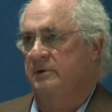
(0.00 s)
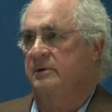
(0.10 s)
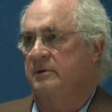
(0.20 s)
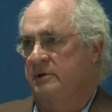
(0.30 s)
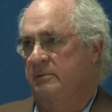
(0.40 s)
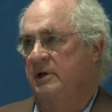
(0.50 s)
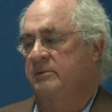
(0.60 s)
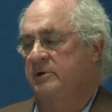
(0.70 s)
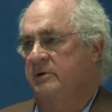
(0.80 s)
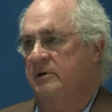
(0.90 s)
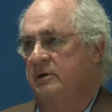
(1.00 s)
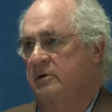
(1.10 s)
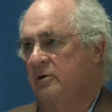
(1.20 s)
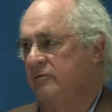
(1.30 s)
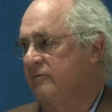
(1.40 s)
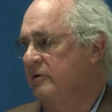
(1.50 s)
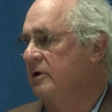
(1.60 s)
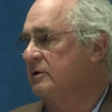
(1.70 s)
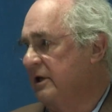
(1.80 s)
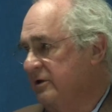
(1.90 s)
you made me think of
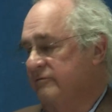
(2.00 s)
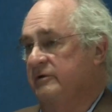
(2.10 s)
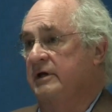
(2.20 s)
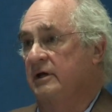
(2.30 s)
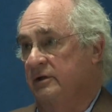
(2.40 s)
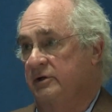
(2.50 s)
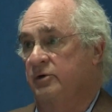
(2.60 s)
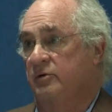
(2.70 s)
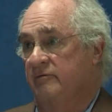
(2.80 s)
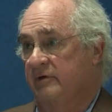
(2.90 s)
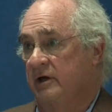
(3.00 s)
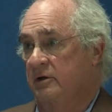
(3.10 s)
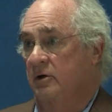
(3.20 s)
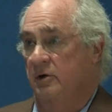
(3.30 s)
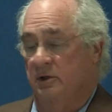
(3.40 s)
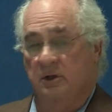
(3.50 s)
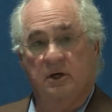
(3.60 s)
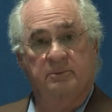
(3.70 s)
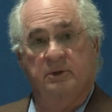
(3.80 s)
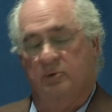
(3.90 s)
like a Fidelity or a Vanguard. And a lot
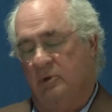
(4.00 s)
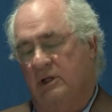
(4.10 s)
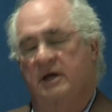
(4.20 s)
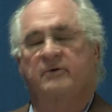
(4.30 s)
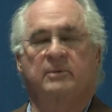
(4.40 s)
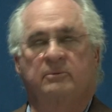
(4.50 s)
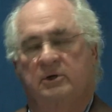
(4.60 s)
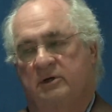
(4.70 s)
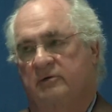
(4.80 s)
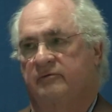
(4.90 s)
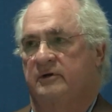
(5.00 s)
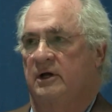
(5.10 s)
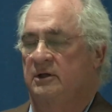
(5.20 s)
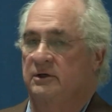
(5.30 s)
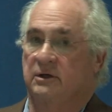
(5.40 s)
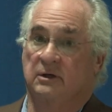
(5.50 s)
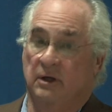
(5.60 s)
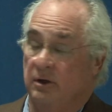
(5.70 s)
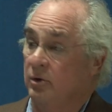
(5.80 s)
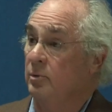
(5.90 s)
of people, well, I have my money at Fidelity, and I
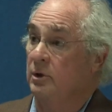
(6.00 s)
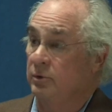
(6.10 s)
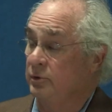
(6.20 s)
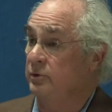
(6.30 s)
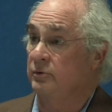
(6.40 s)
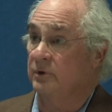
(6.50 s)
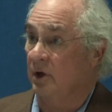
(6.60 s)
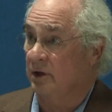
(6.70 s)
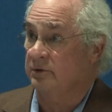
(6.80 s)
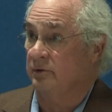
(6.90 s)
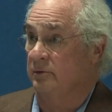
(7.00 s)
go, well, who do you talk to?